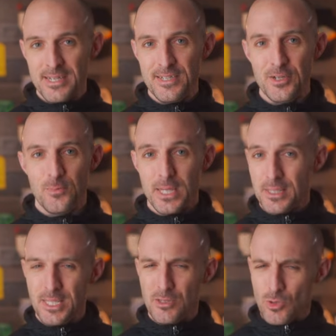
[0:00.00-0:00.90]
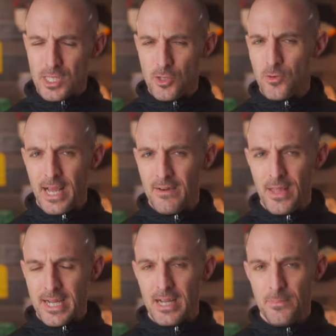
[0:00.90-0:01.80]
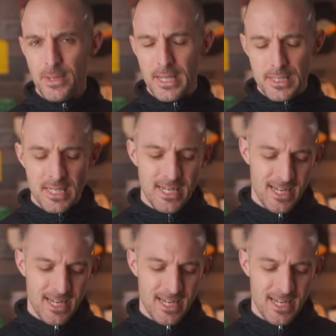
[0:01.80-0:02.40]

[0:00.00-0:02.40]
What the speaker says: to you because these just don't have that kind of bass.